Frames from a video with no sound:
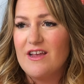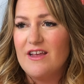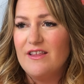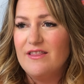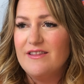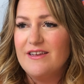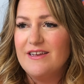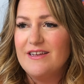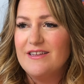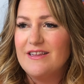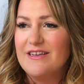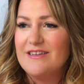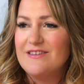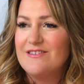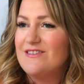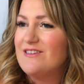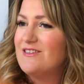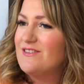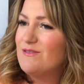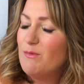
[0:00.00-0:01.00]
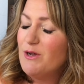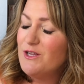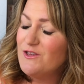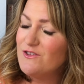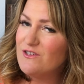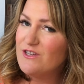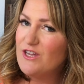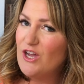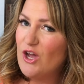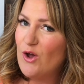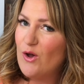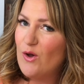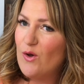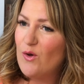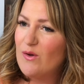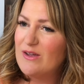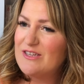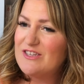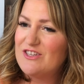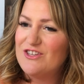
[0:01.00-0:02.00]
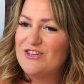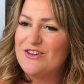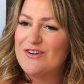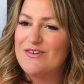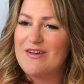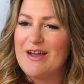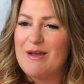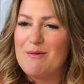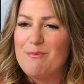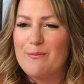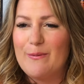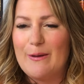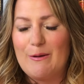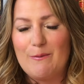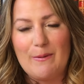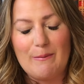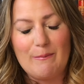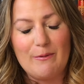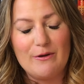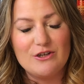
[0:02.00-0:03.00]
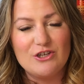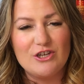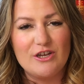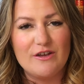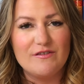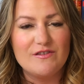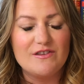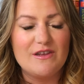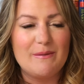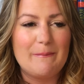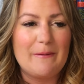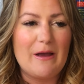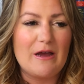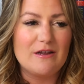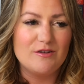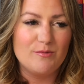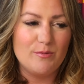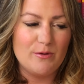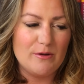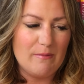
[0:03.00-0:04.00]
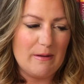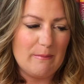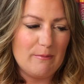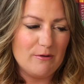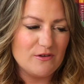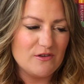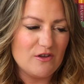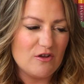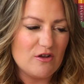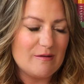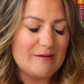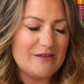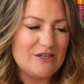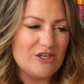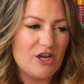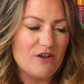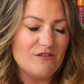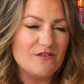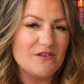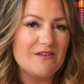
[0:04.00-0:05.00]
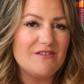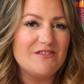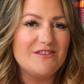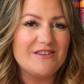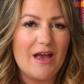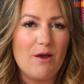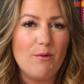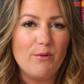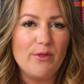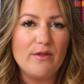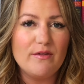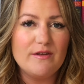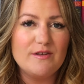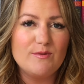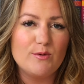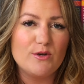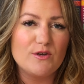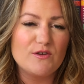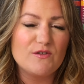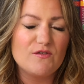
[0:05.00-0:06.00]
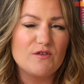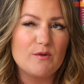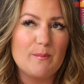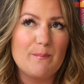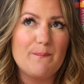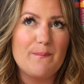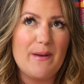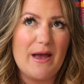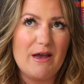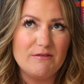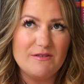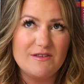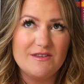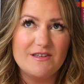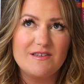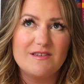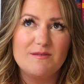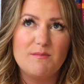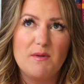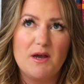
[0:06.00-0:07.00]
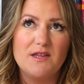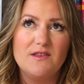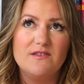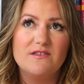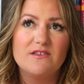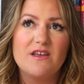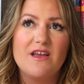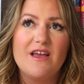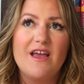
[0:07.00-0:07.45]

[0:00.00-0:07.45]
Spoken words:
And then like 6 months ago, as you know, I built my bookshelves and got to put my books all on the shelf. So I sat with all these books for about 6 months.